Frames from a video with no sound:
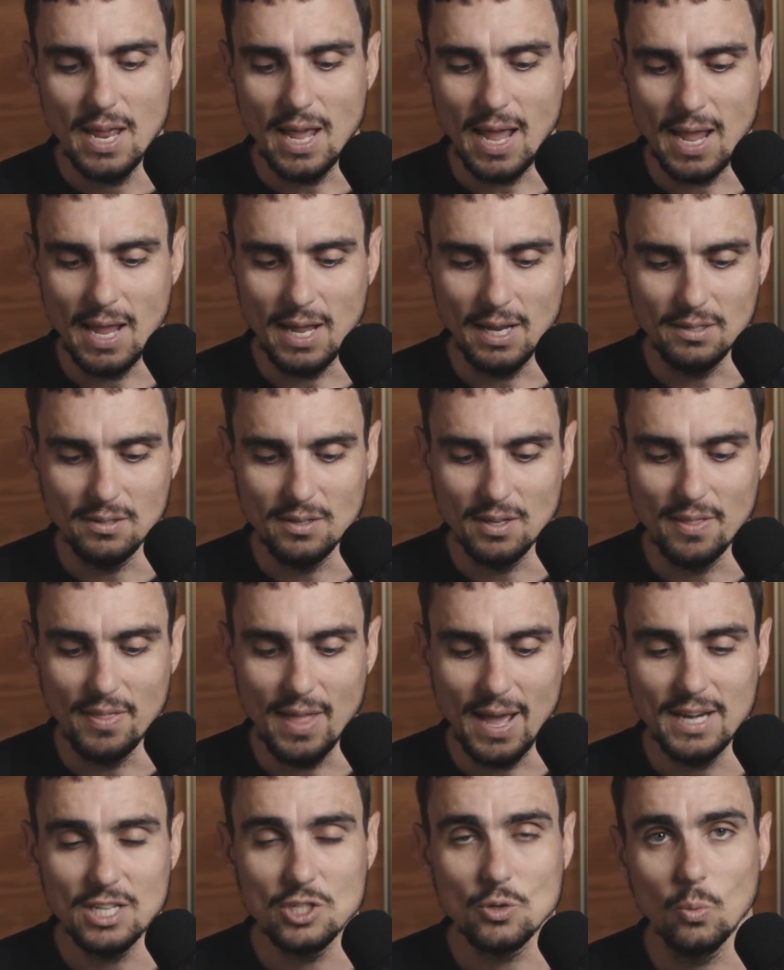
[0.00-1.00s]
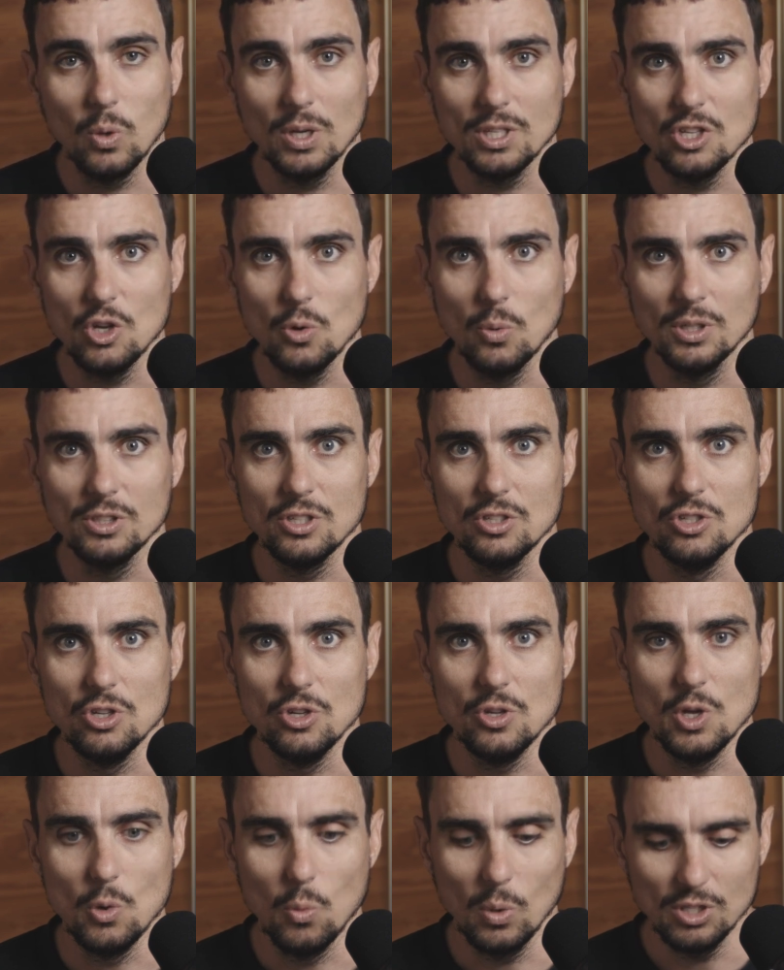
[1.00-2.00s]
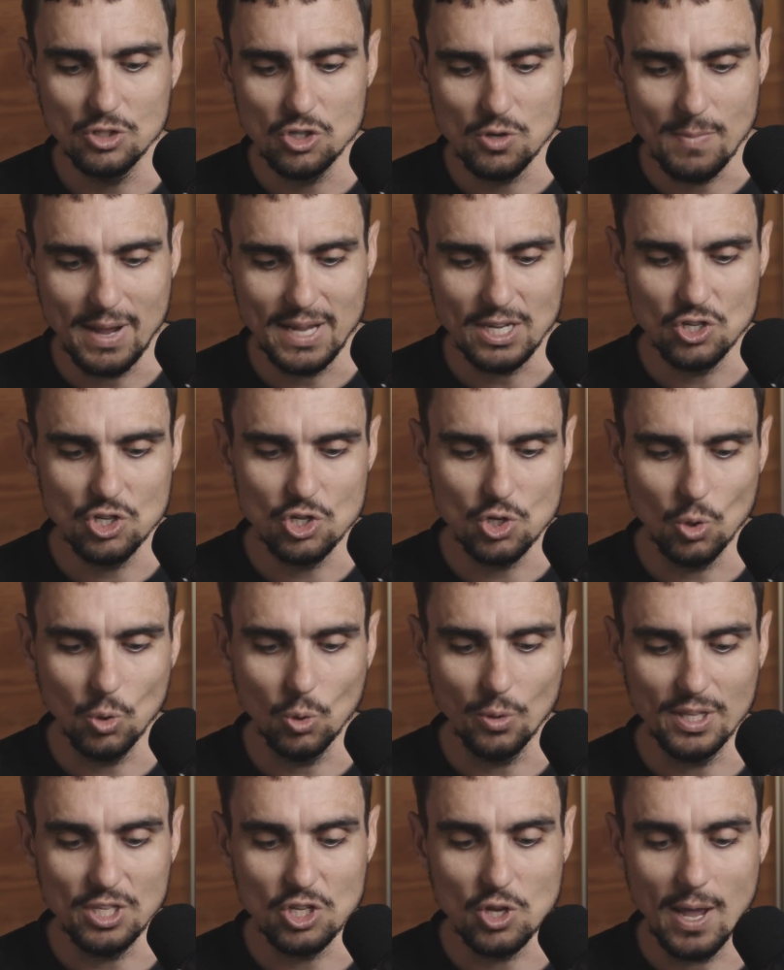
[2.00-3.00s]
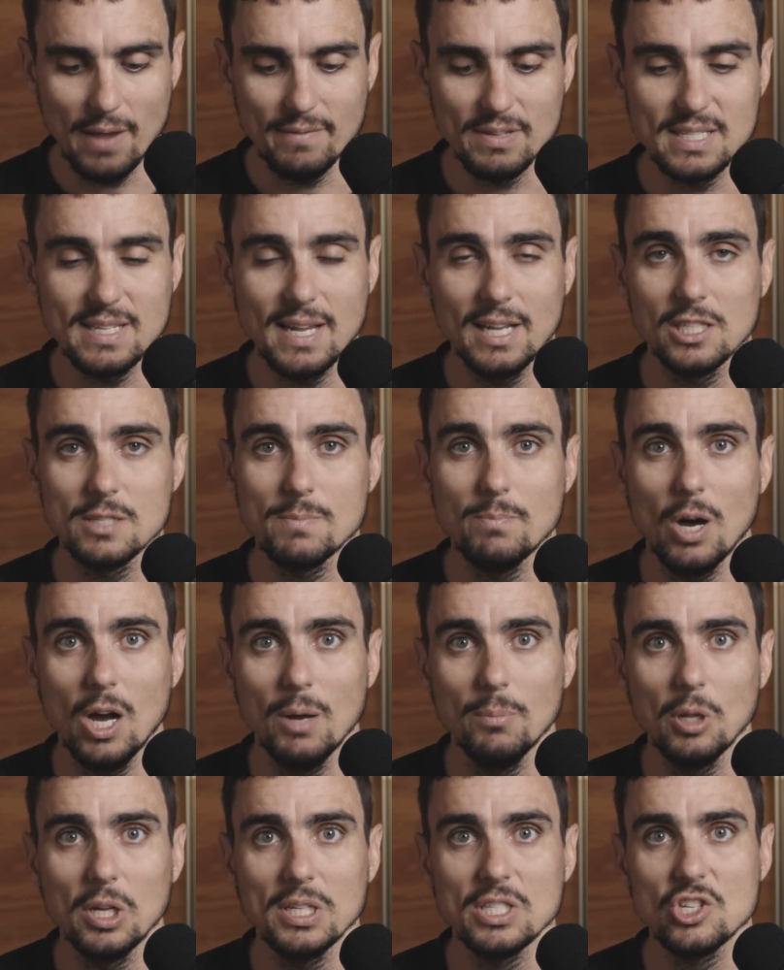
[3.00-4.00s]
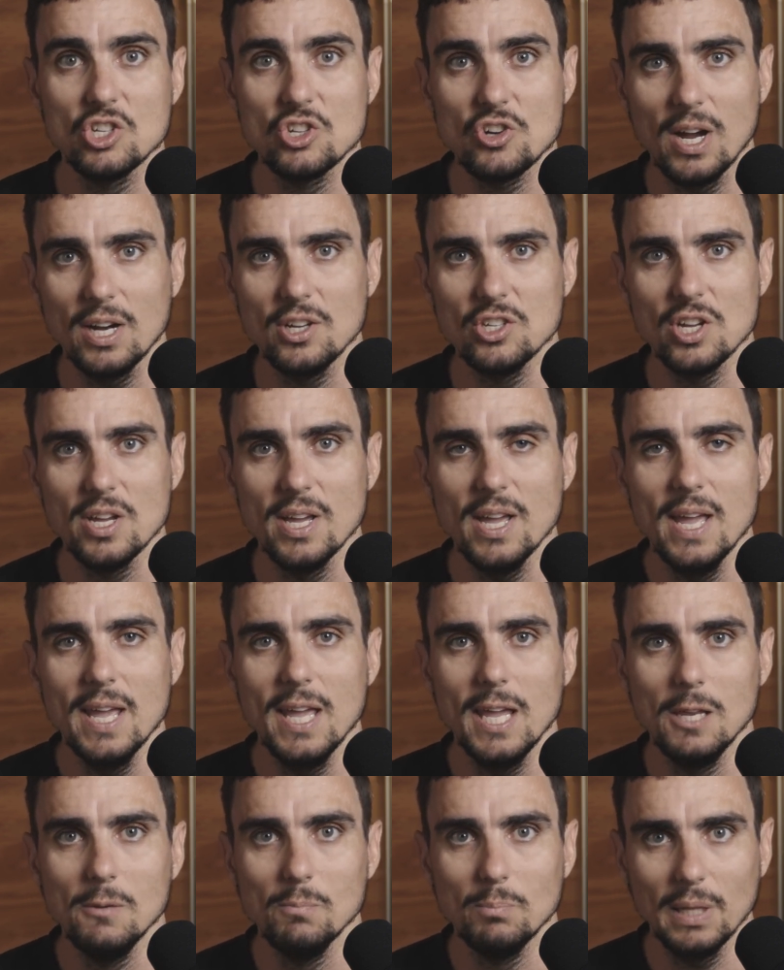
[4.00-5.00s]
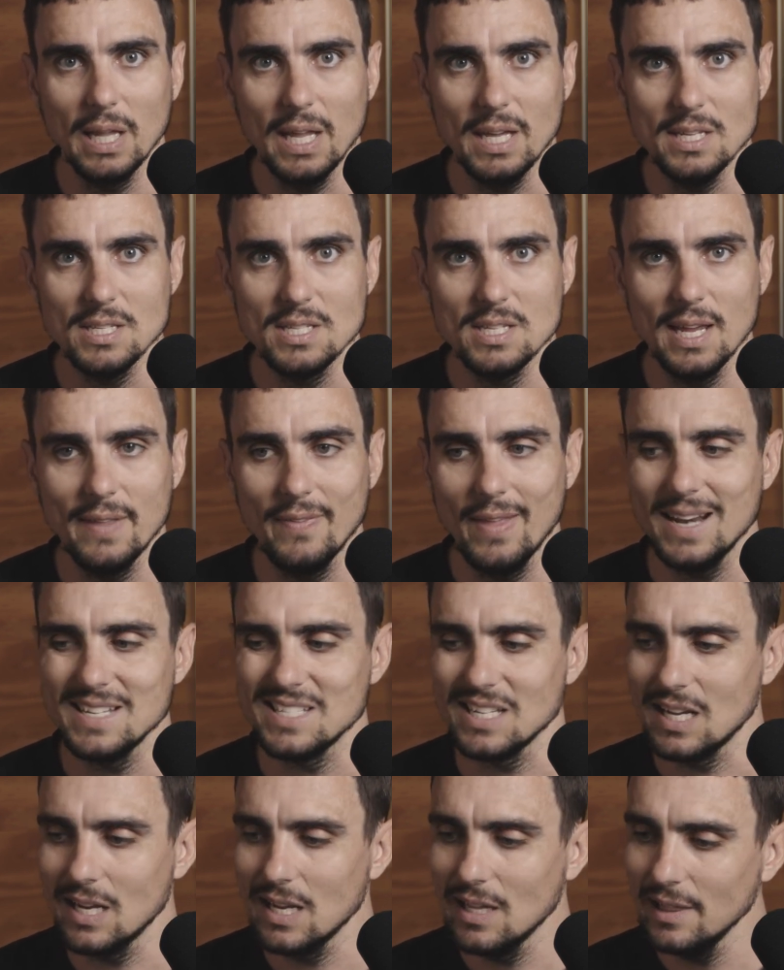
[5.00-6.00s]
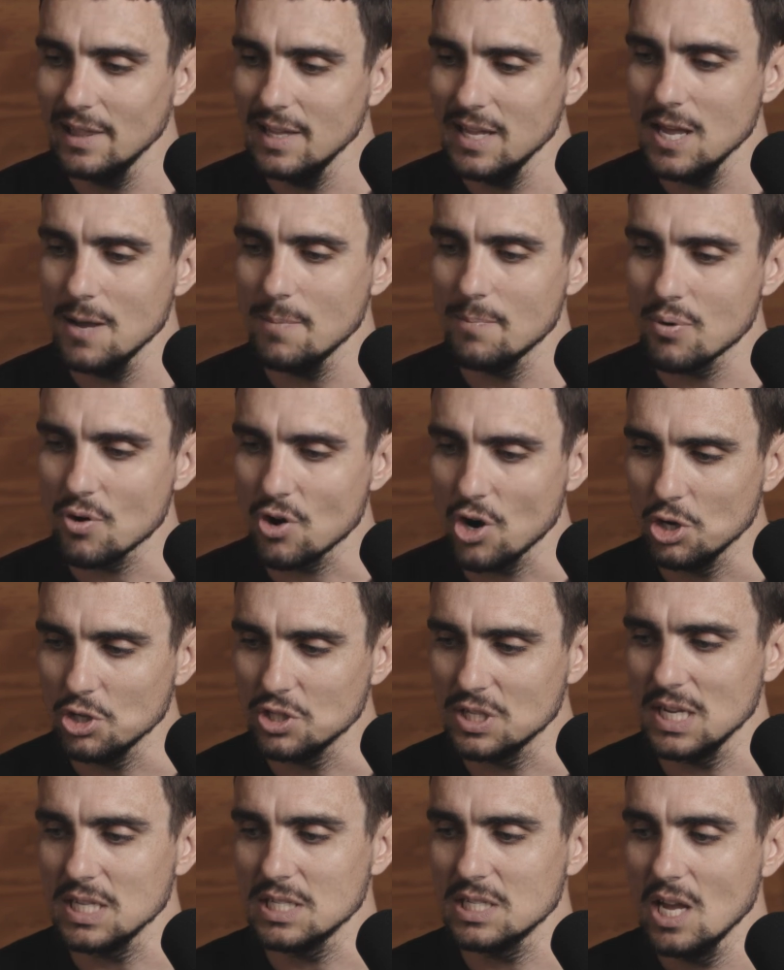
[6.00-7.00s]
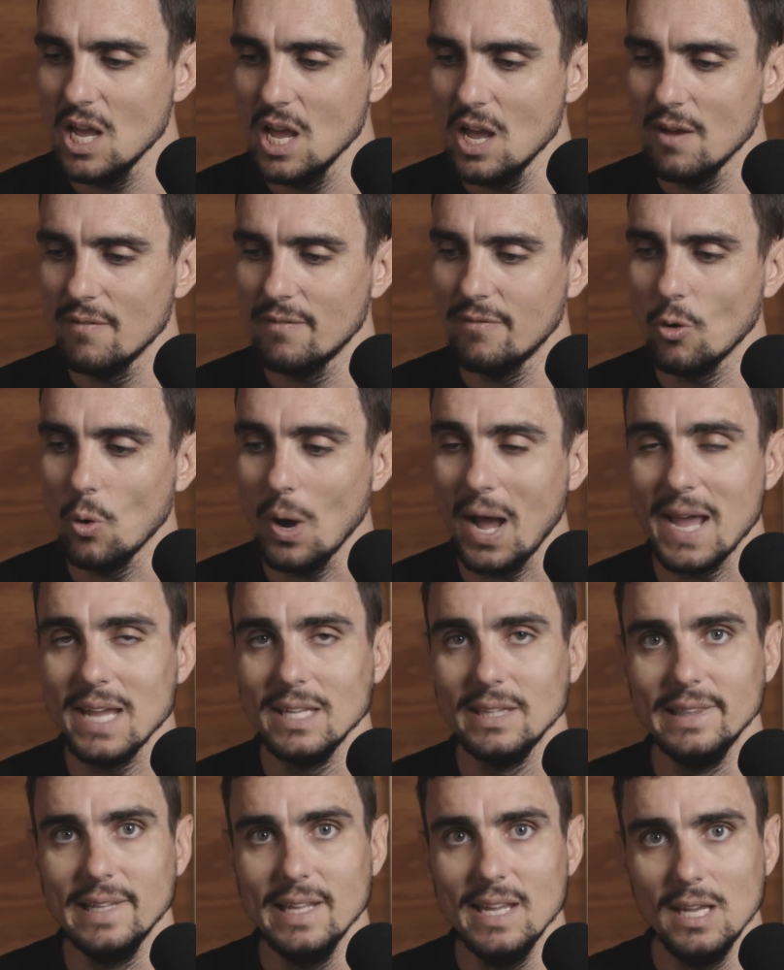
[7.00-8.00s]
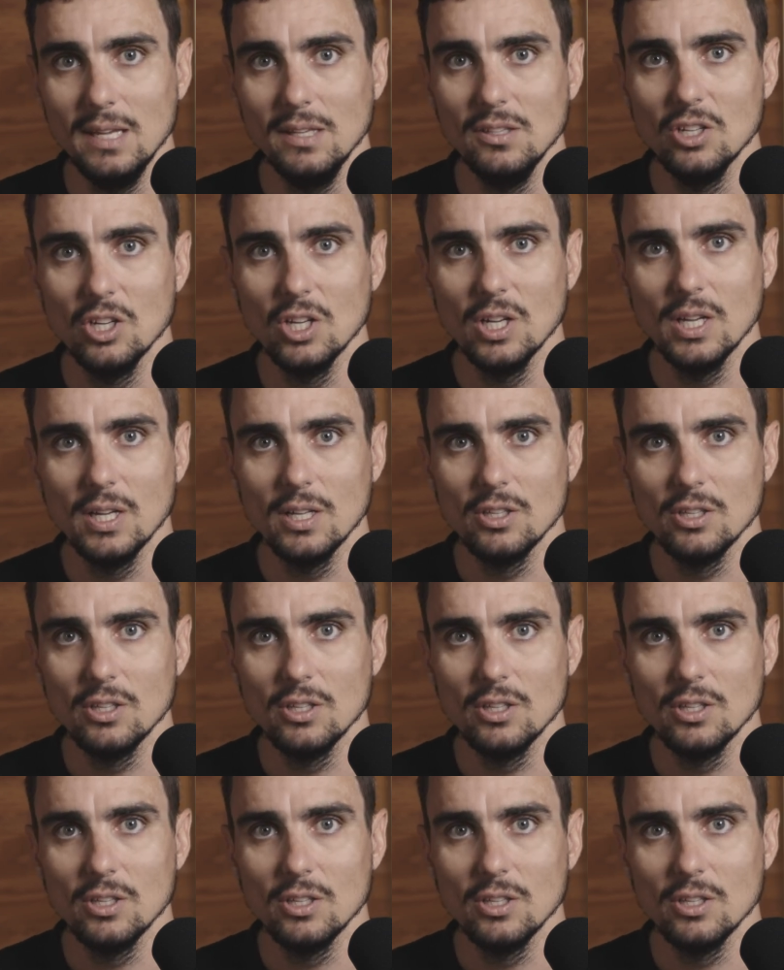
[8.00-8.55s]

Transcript: And that is what you want to do. You want to make sure that you have a sales pipeline structure in place. And that is a clear process for a lead